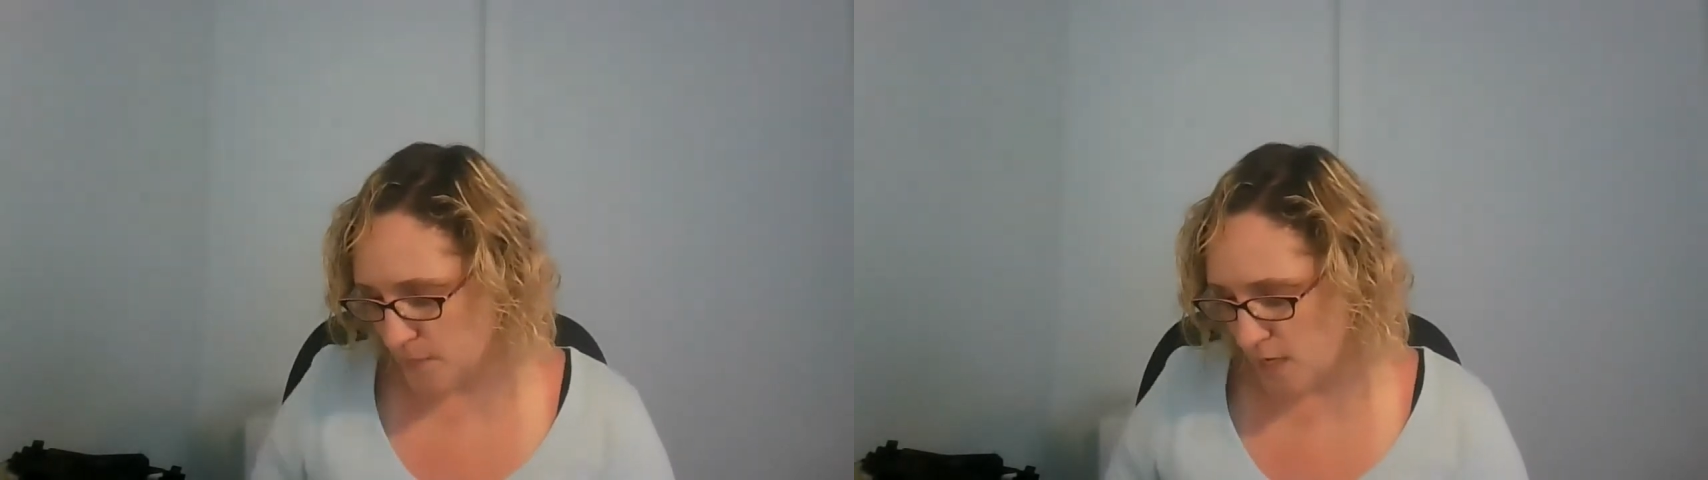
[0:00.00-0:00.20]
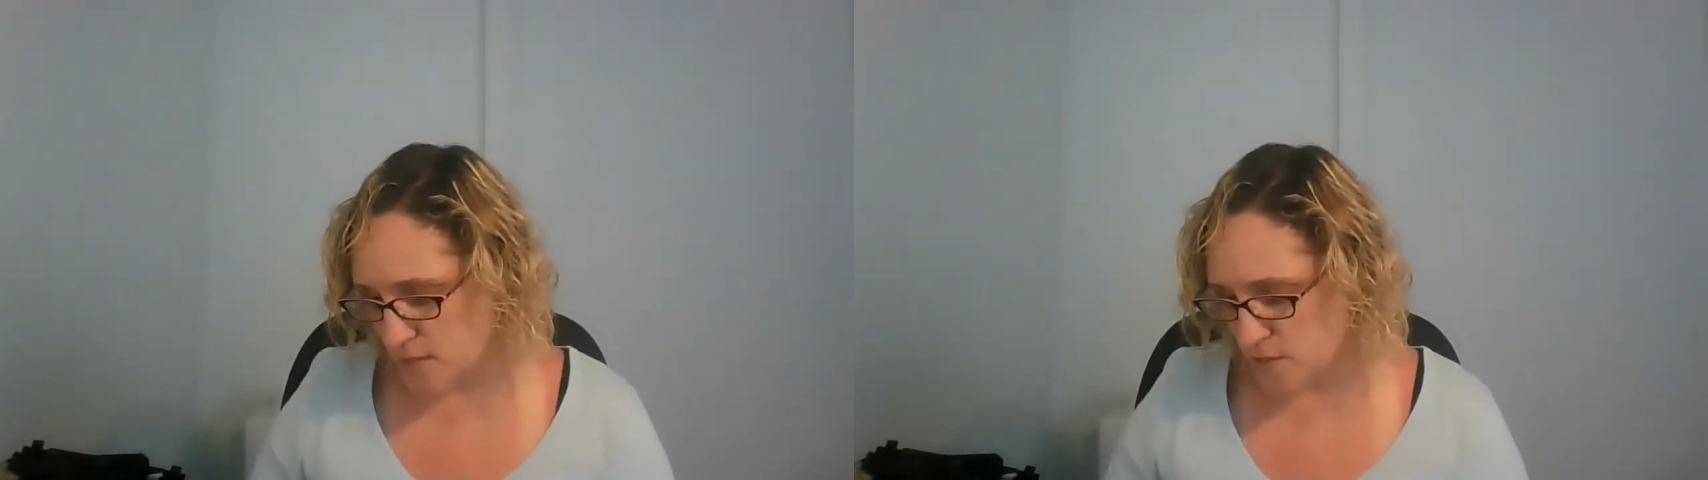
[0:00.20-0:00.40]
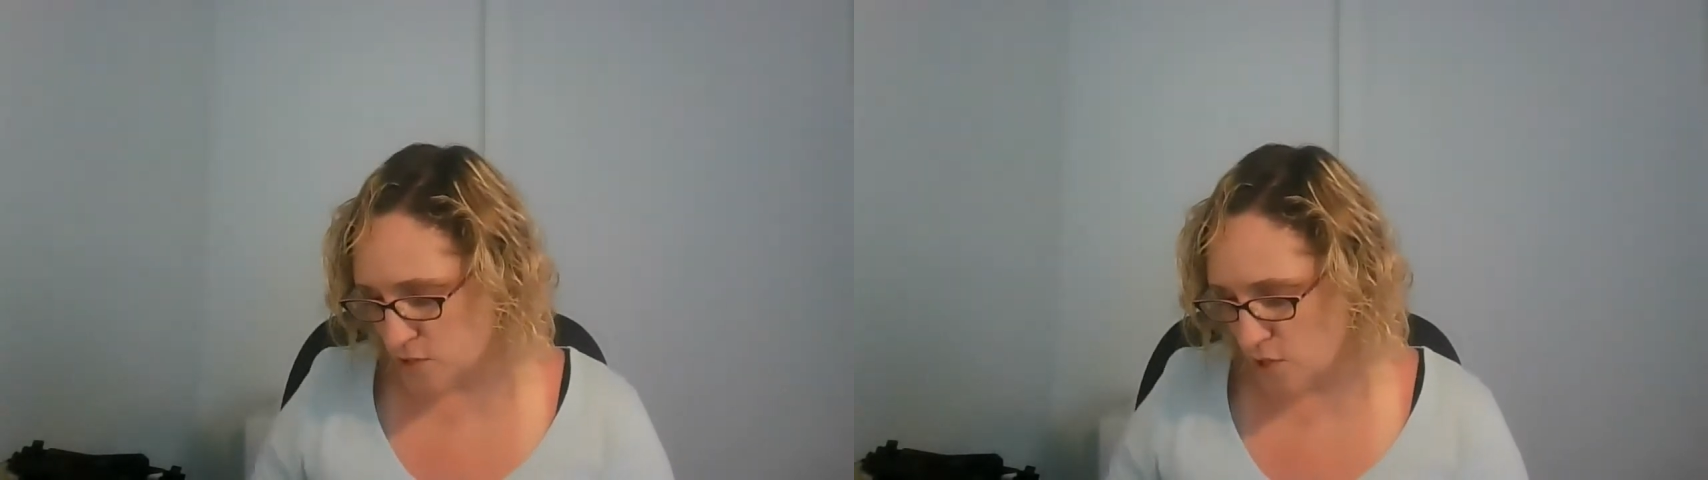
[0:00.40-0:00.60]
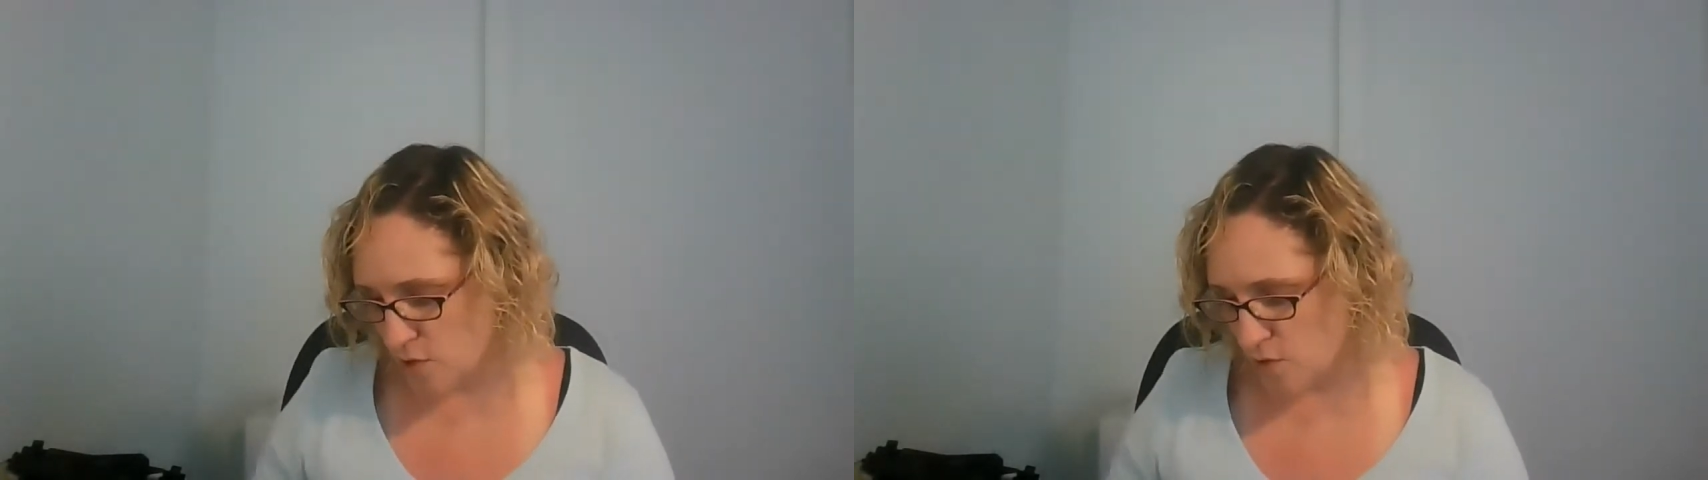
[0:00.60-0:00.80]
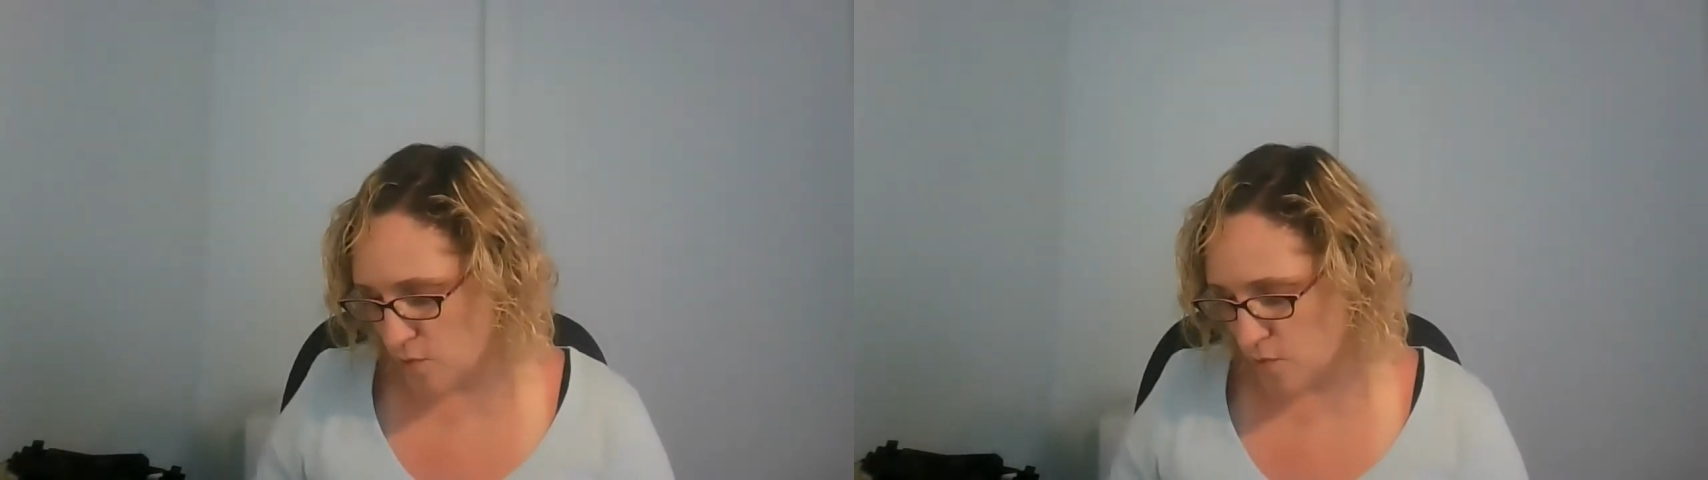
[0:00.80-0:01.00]
And
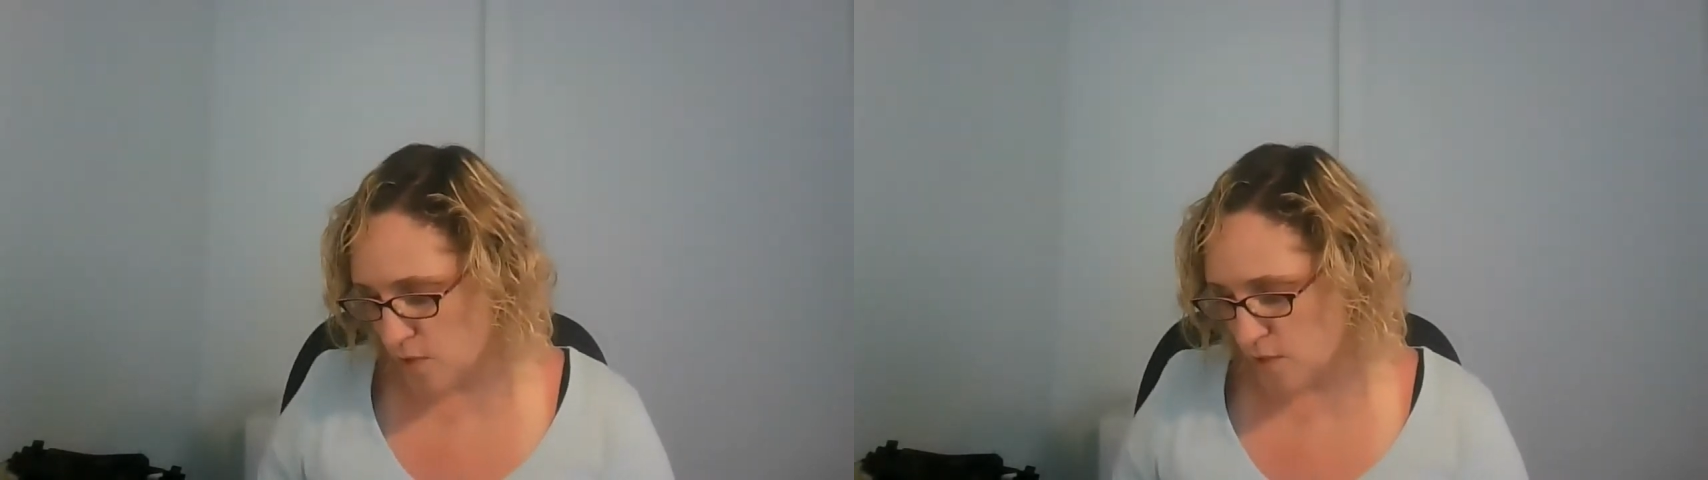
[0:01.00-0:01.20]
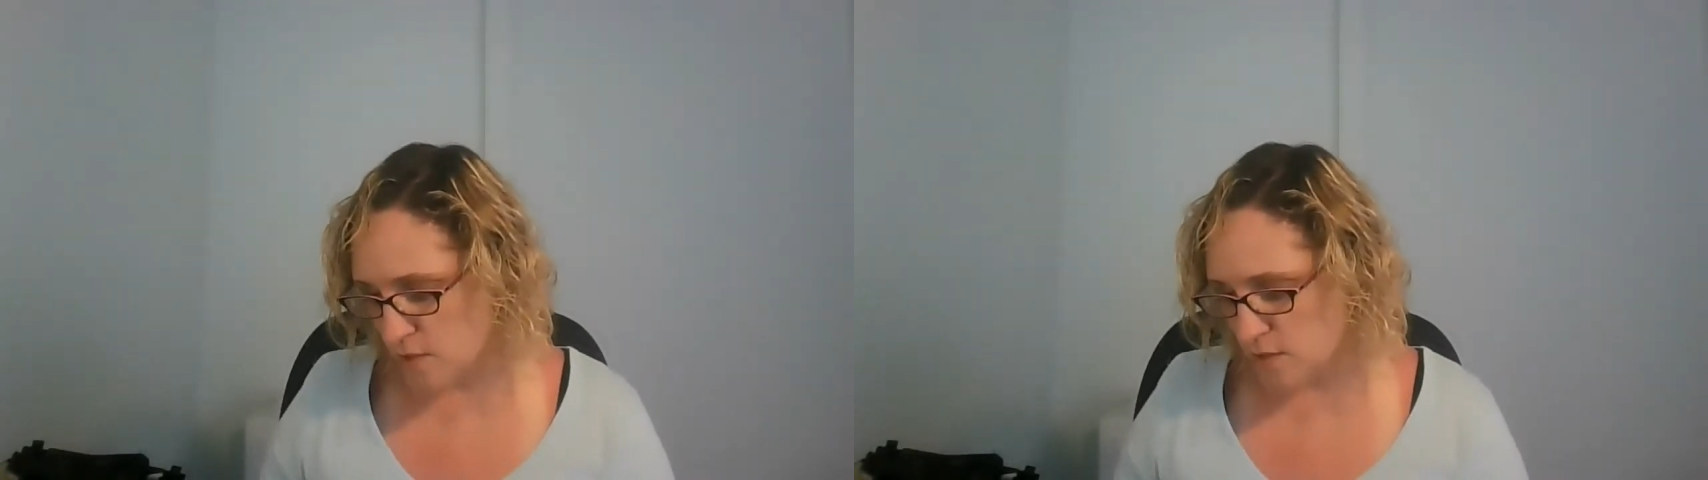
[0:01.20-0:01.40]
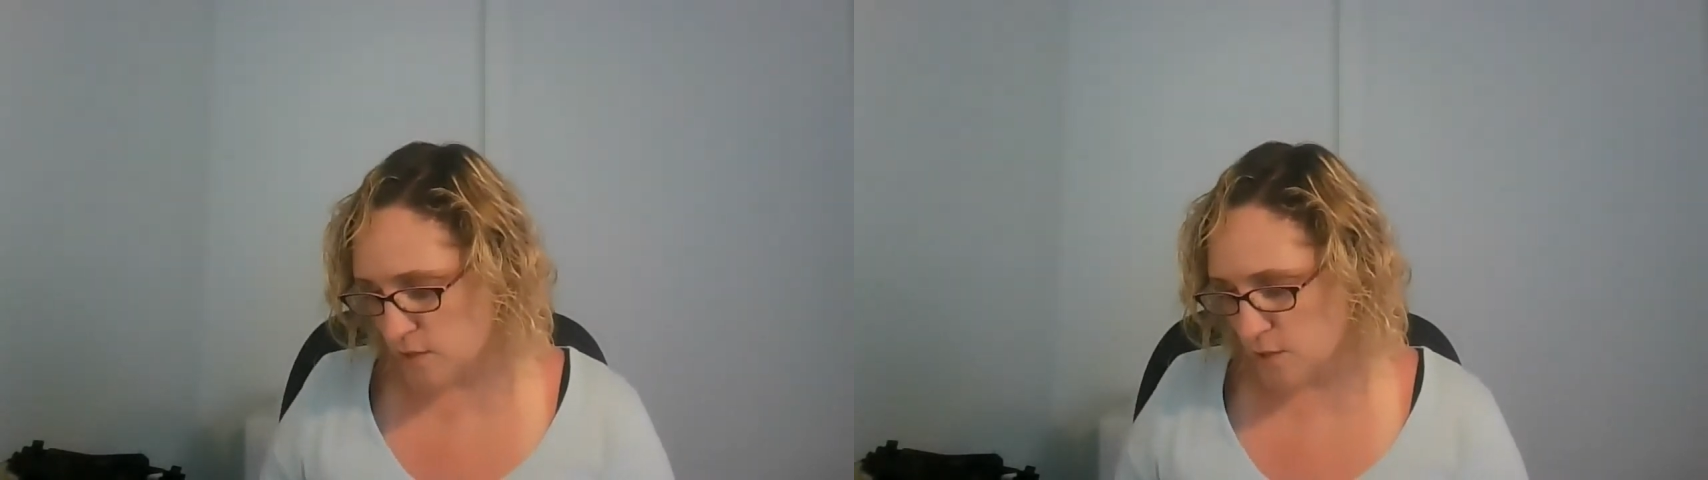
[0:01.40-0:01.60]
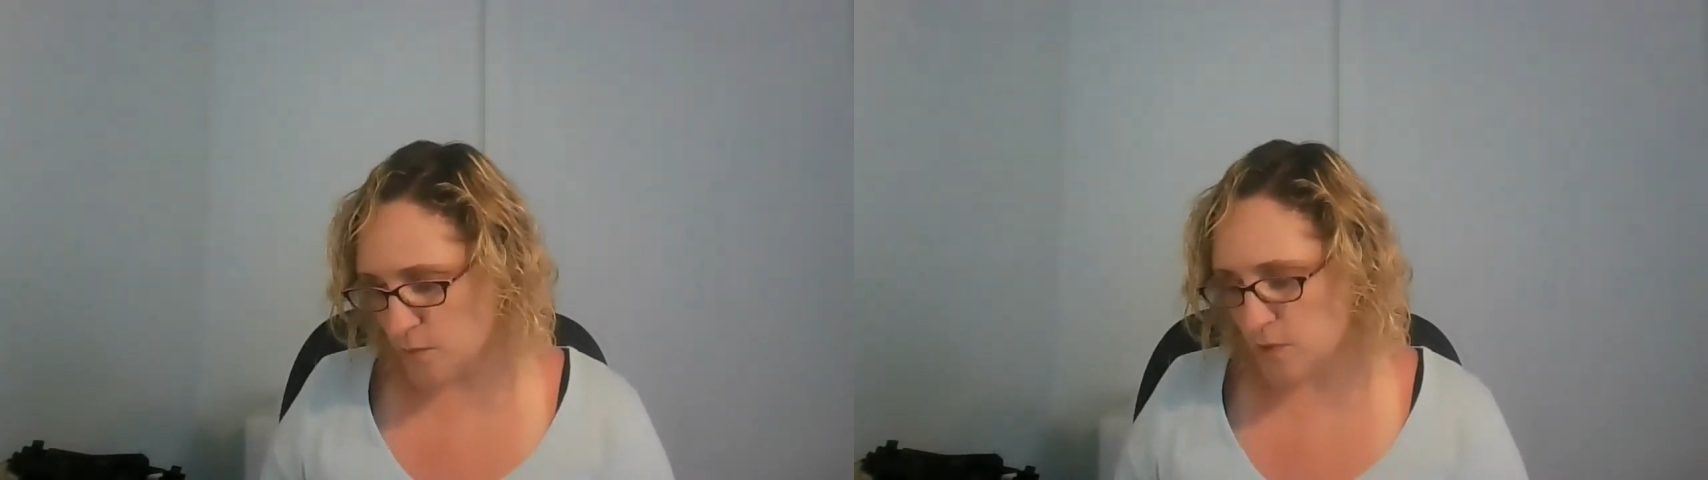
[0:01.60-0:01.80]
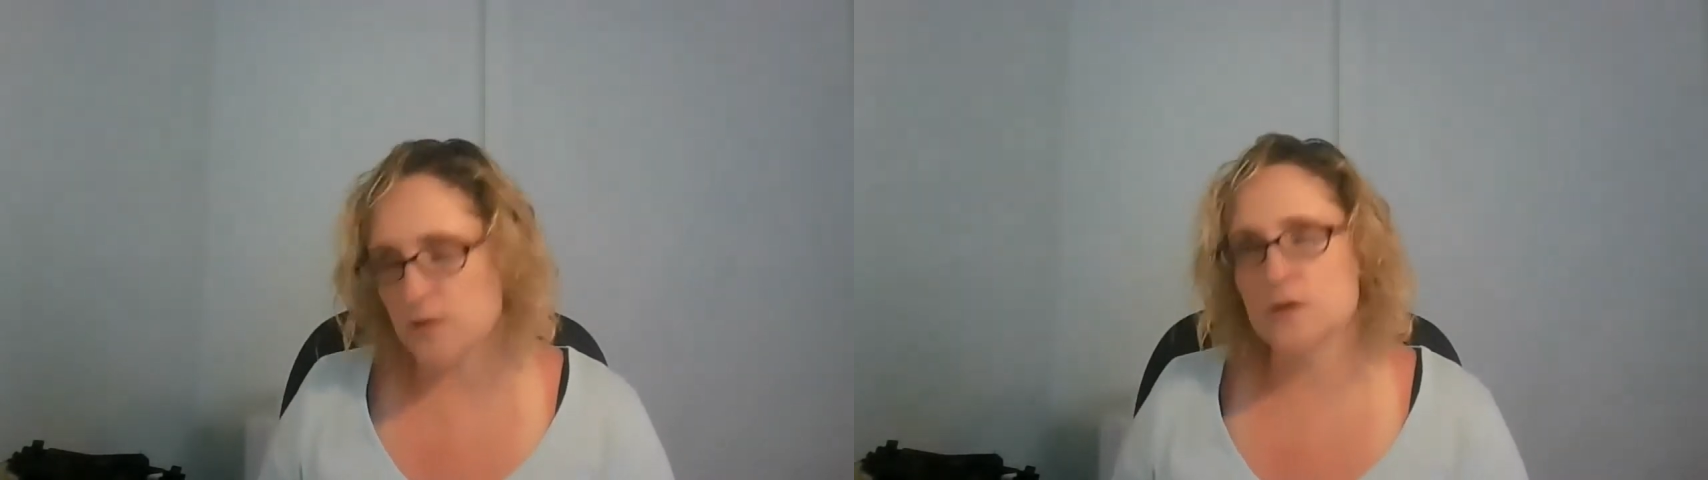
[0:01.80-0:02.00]
so there
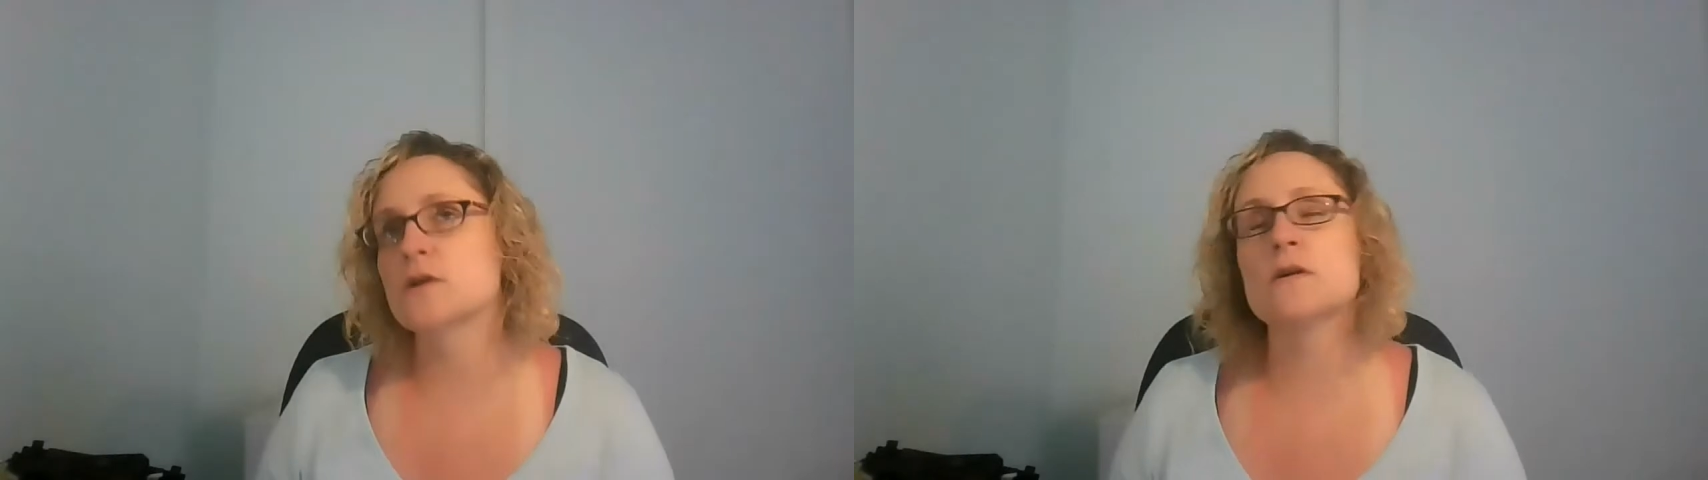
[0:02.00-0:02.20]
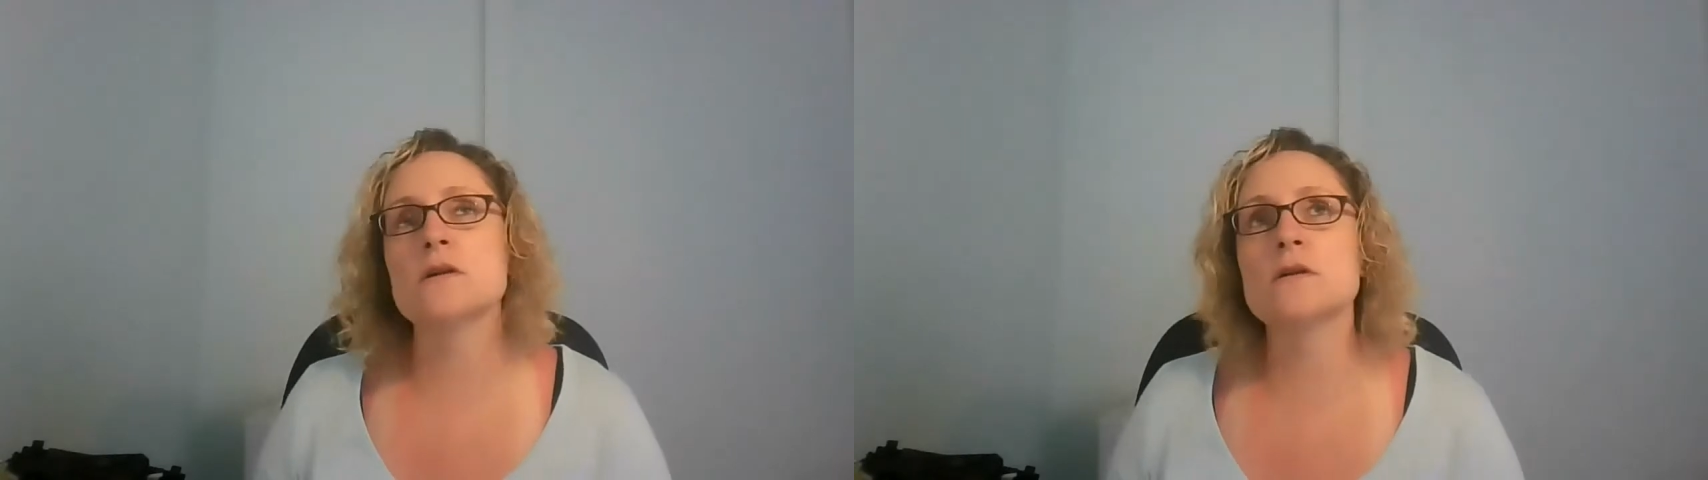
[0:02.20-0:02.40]
were